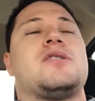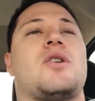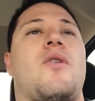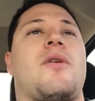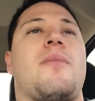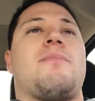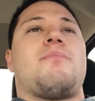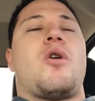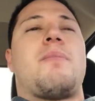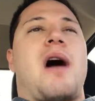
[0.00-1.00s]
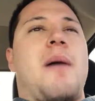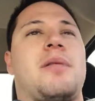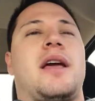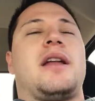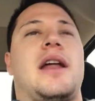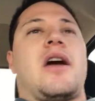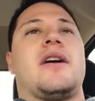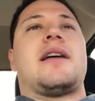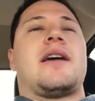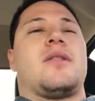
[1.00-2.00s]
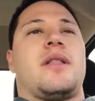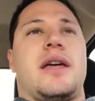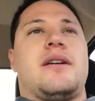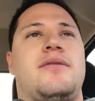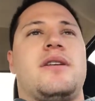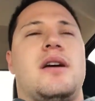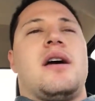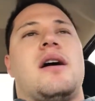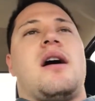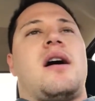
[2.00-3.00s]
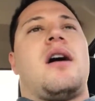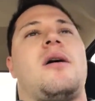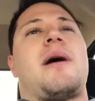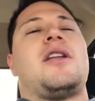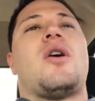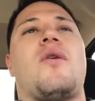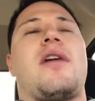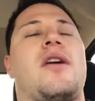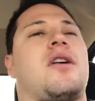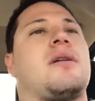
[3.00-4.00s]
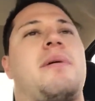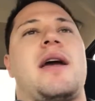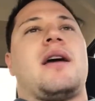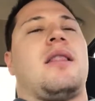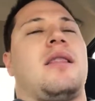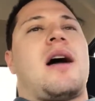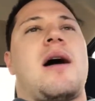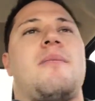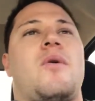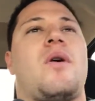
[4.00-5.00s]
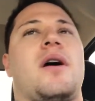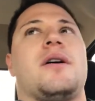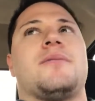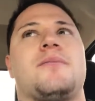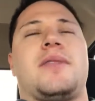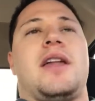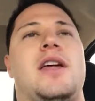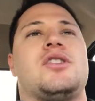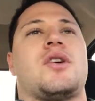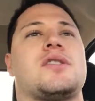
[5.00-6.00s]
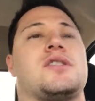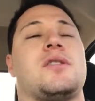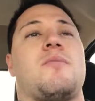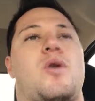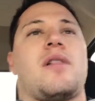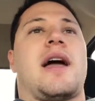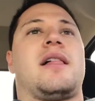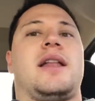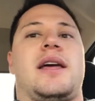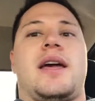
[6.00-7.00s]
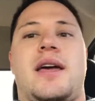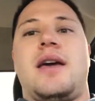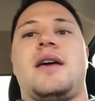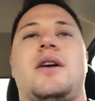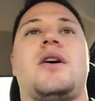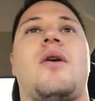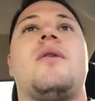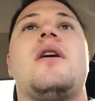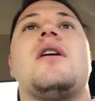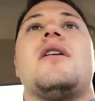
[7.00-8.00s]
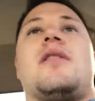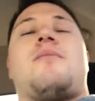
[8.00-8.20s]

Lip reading: So the more populated area that you live, I know that you're going to pay a lot more in insurance because you're more likely to get hit. You know, the